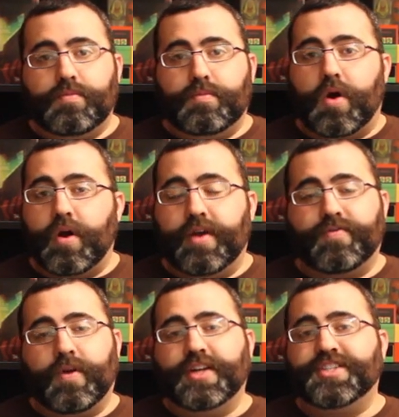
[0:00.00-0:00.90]
Mario
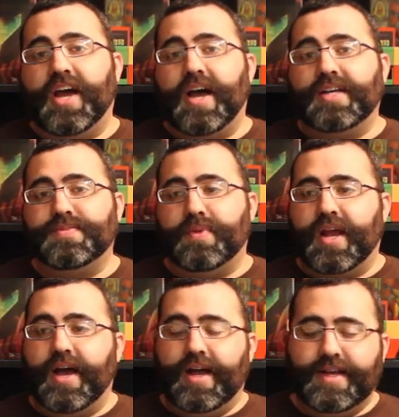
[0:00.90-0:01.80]
franchise
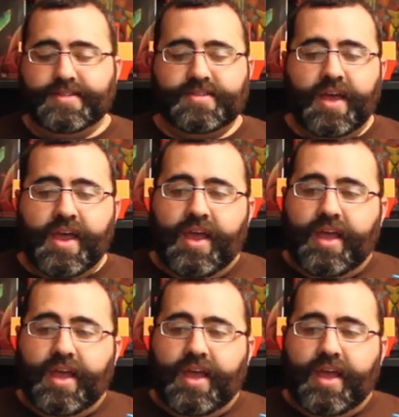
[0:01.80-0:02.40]
because